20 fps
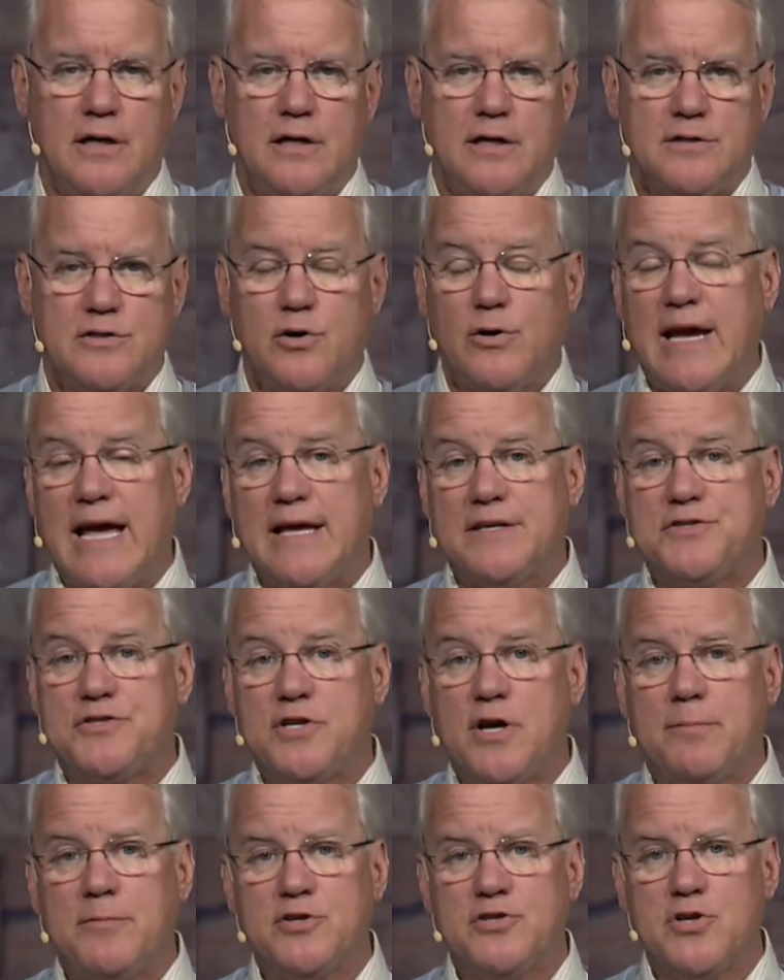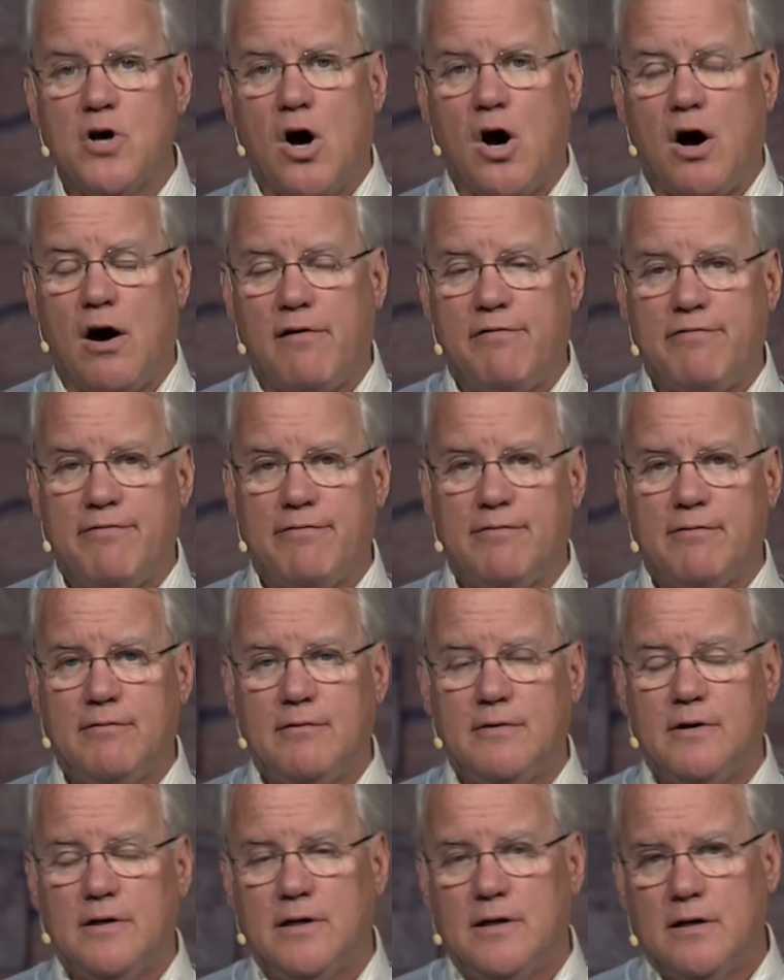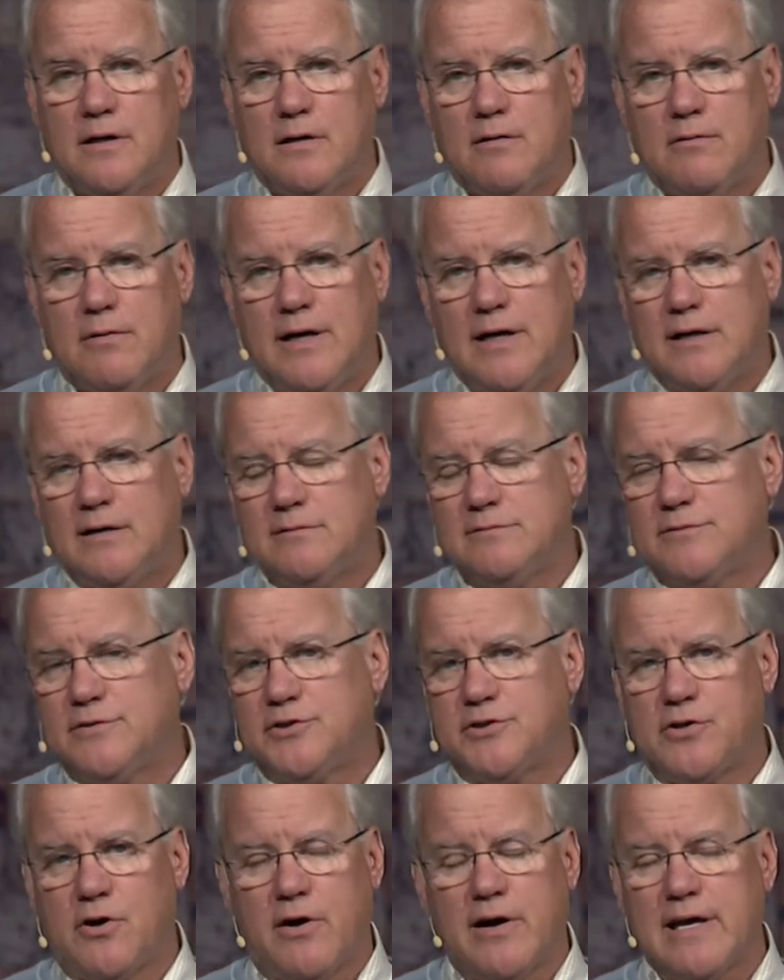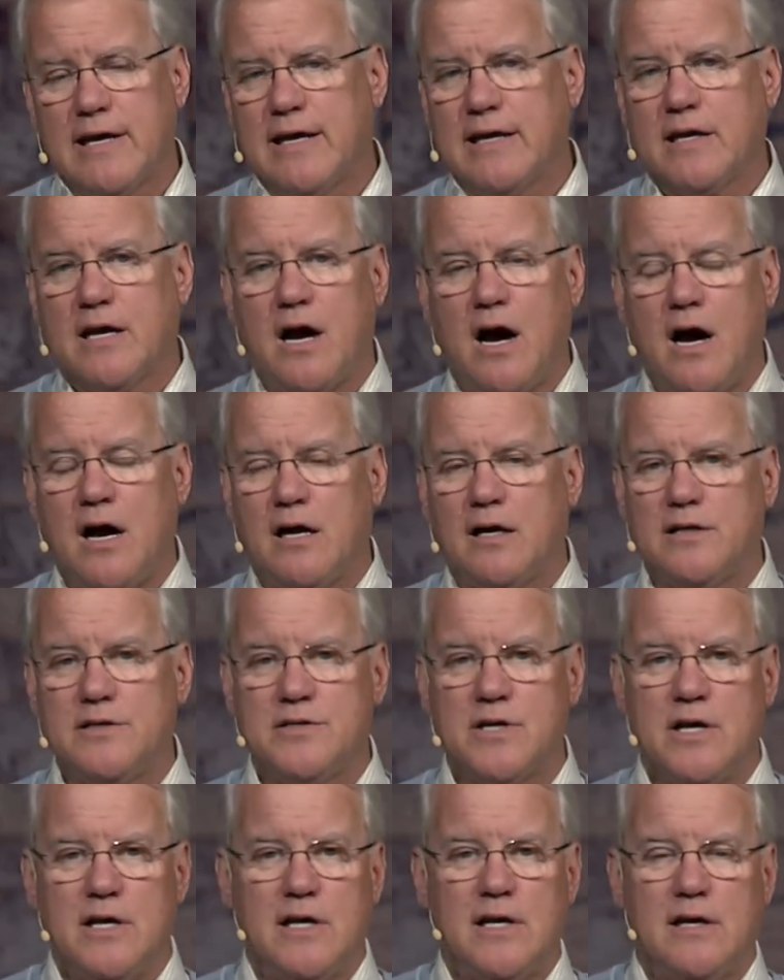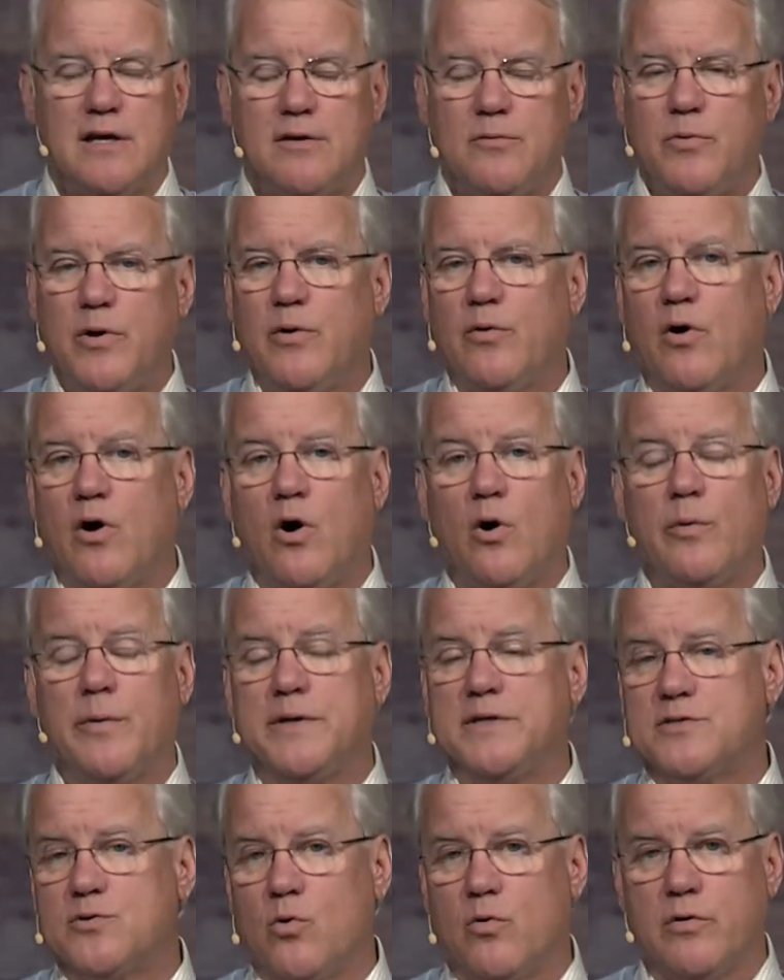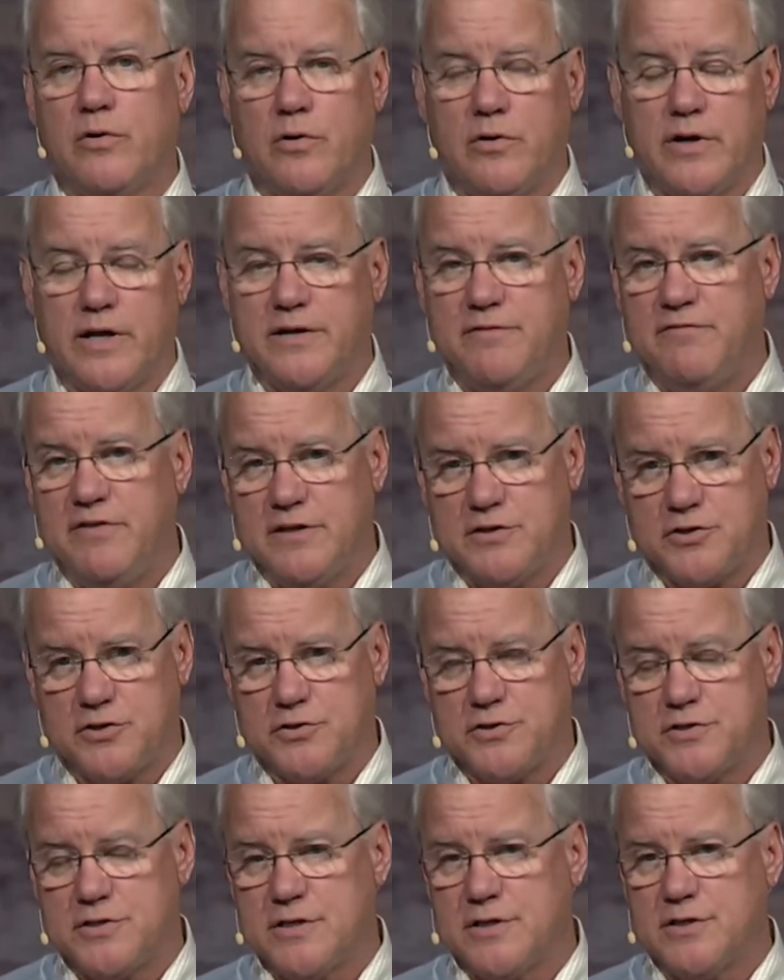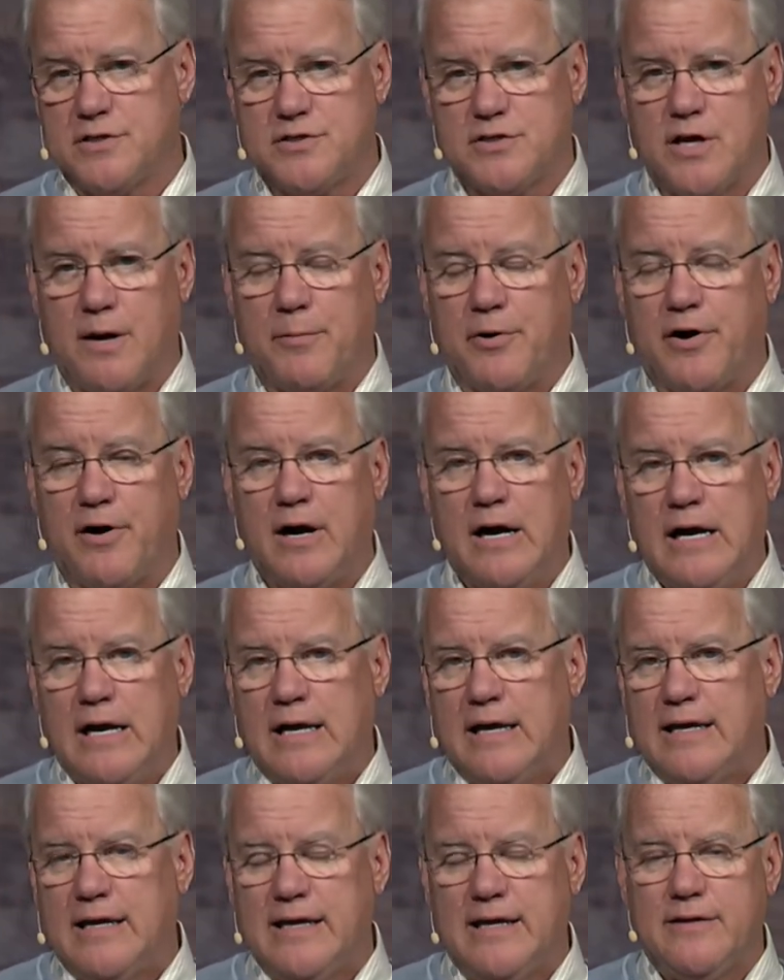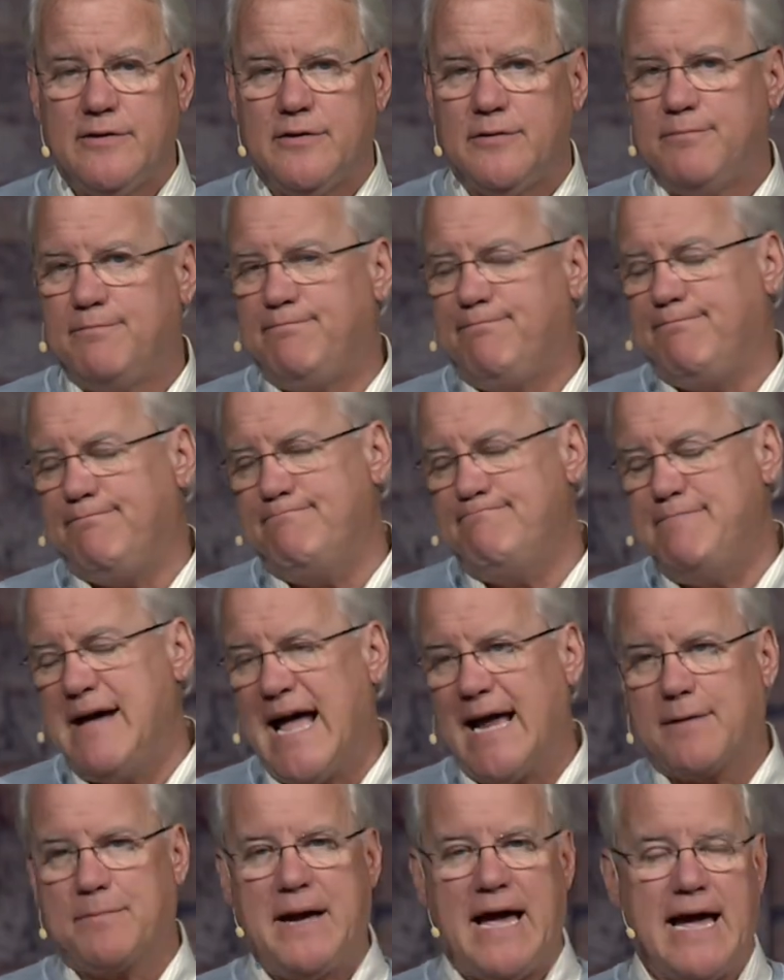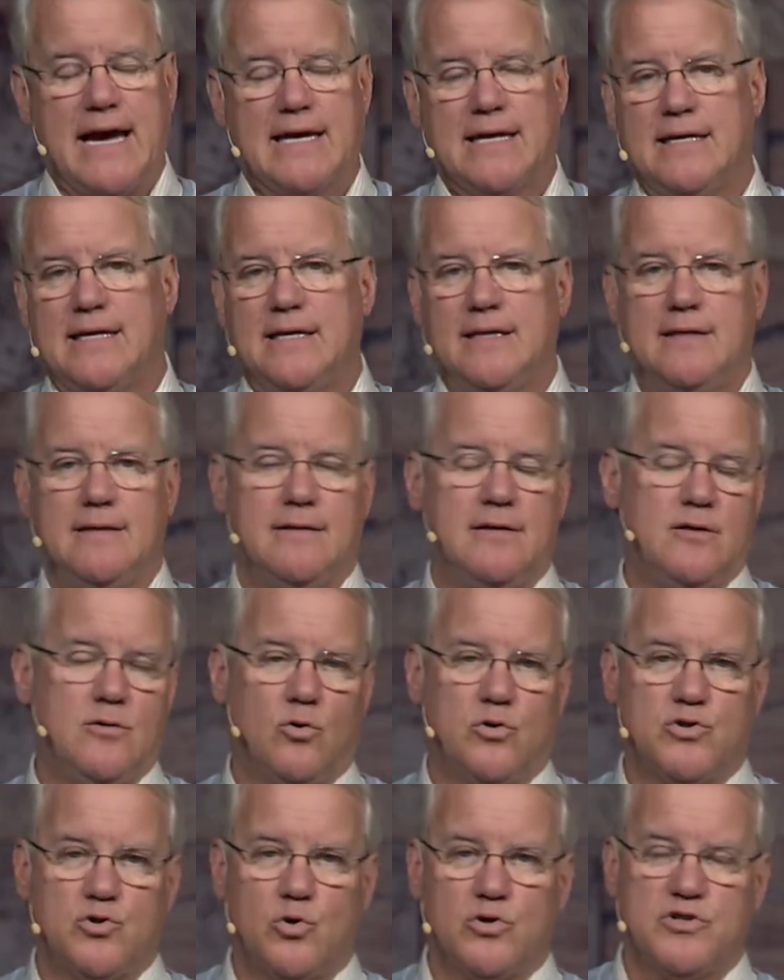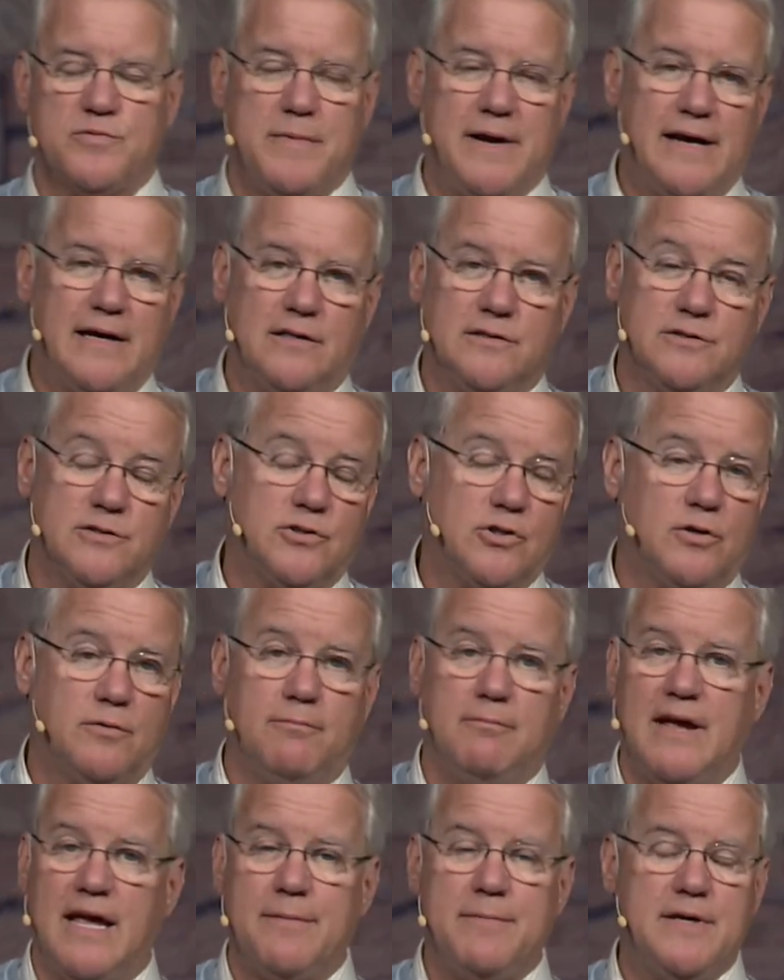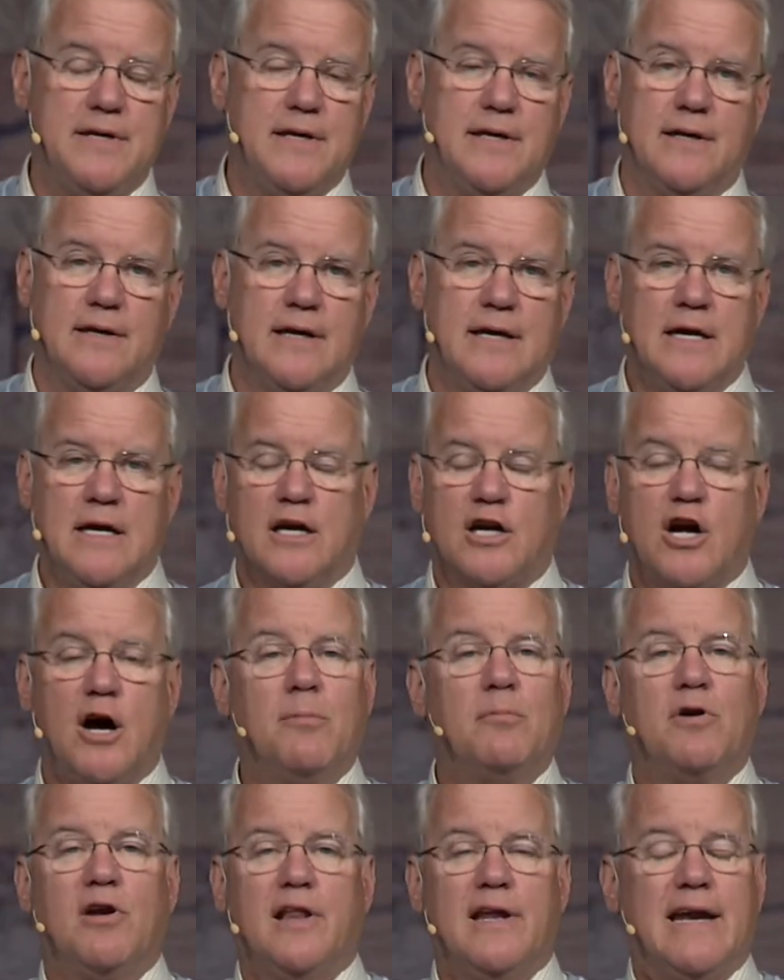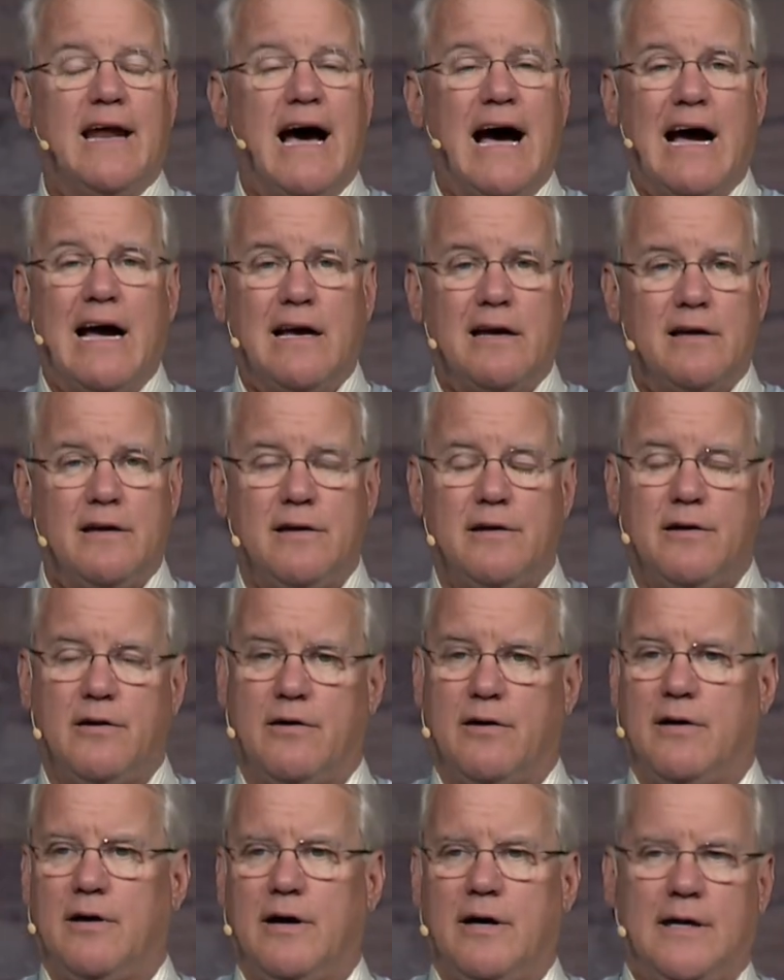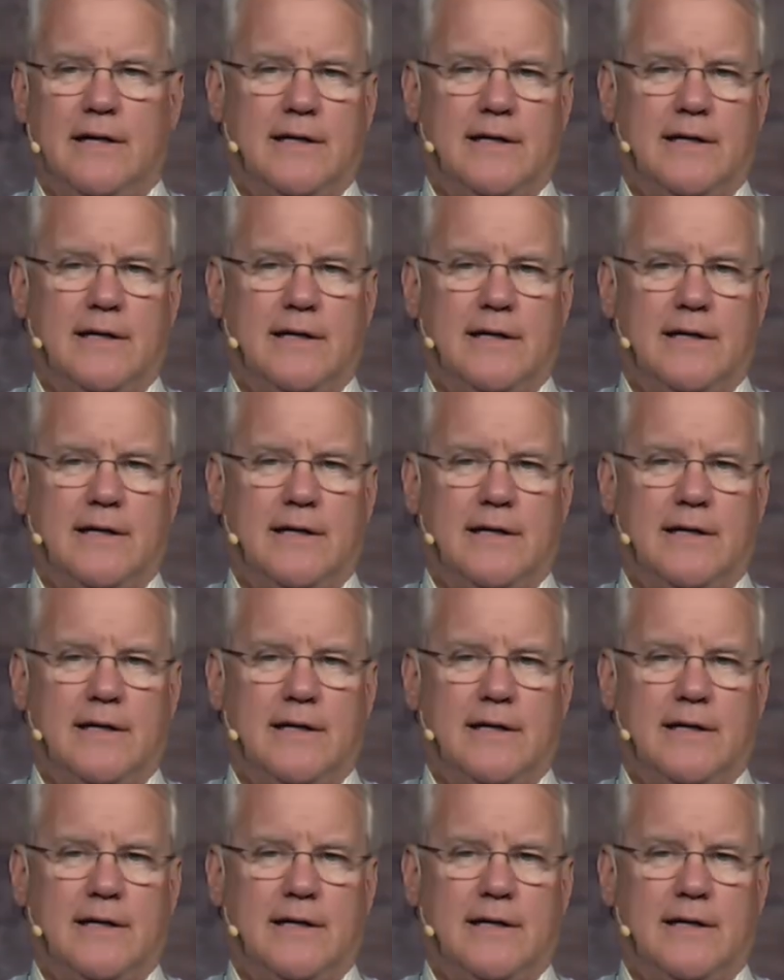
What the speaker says: so he had summers off. Well, starting in college, we were always going on adventures in the summer, either backpacking in the North Georgia Mountains or maybe at Cumberland Island, or